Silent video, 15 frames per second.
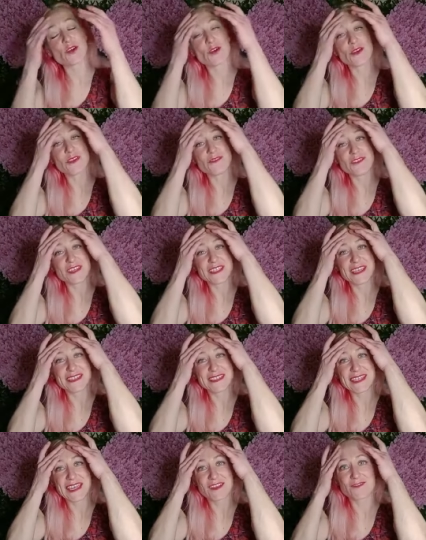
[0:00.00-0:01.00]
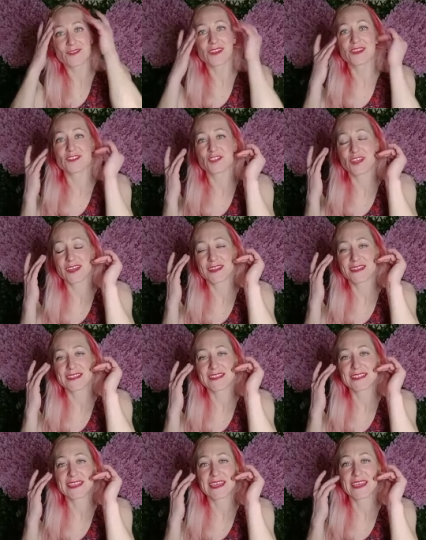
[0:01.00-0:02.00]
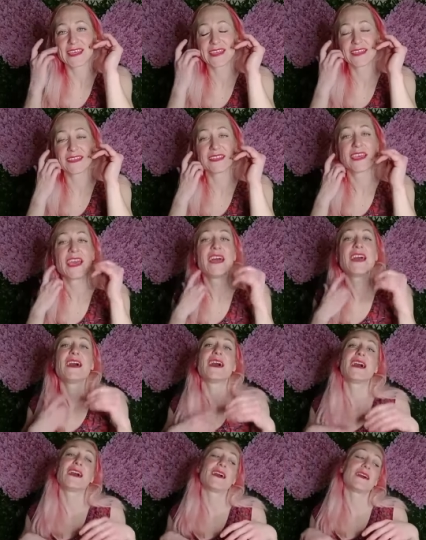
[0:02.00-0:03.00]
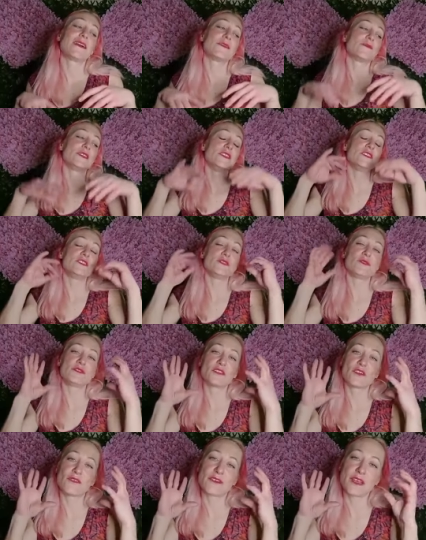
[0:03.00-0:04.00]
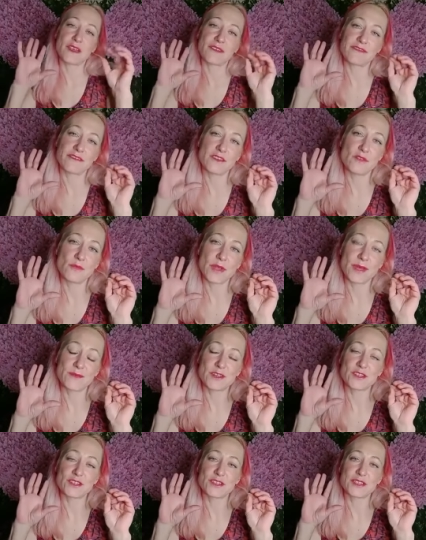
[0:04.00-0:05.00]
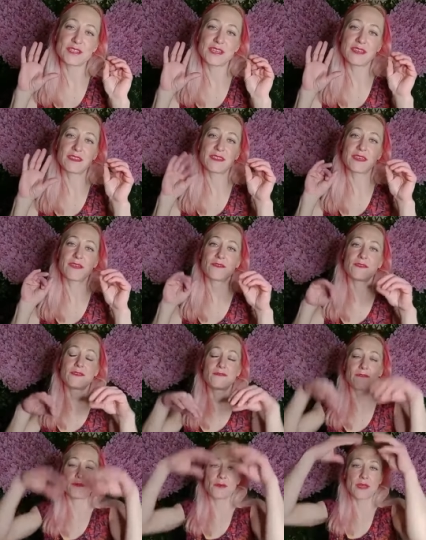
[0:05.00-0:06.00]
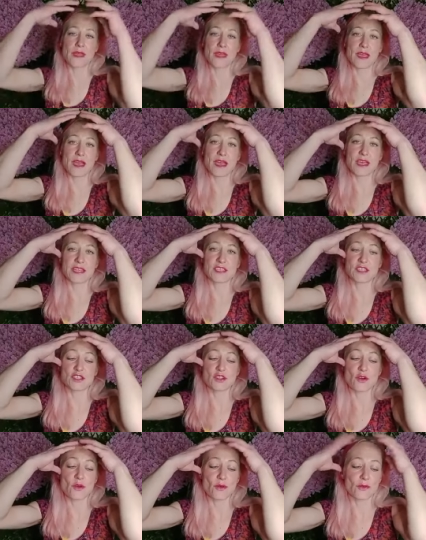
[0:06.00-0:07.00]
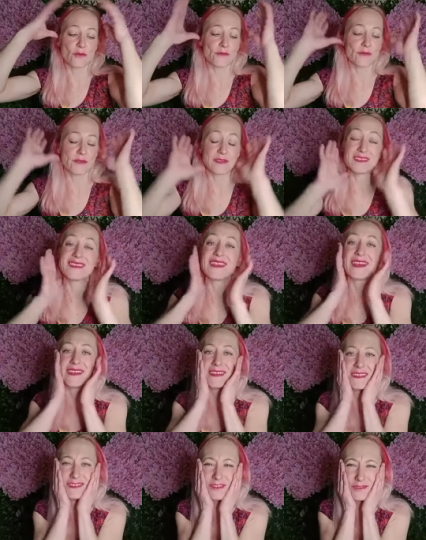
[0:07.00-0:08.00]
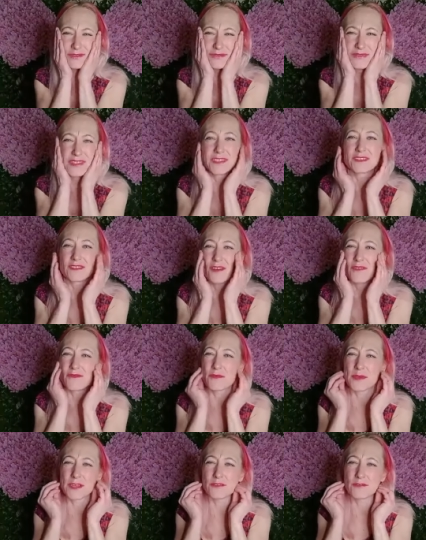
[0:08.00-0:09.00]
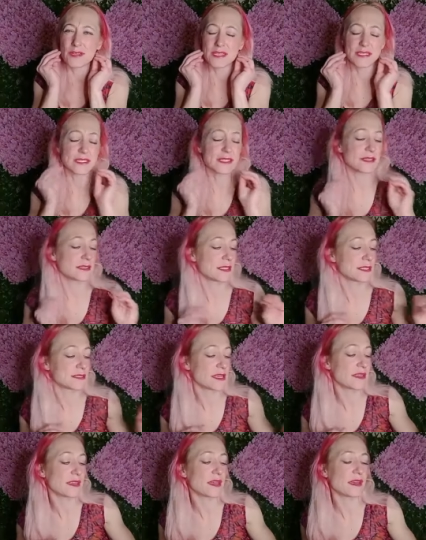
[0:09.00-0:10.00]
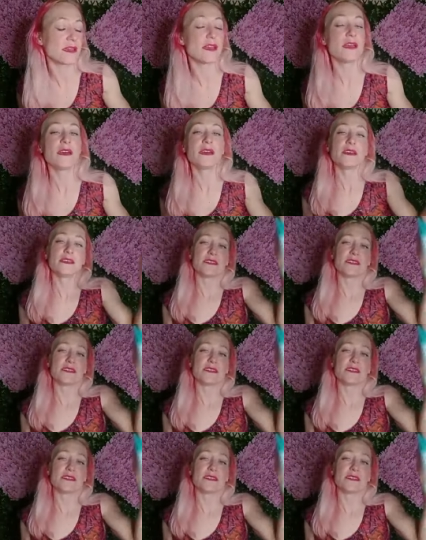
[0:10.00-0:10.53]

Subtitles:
So if you tend to get really shiny skin, you do sort of get a few blemishes here, there and everywhere, and sort of, yeah, it does feel sort of a bit greasy and things like that.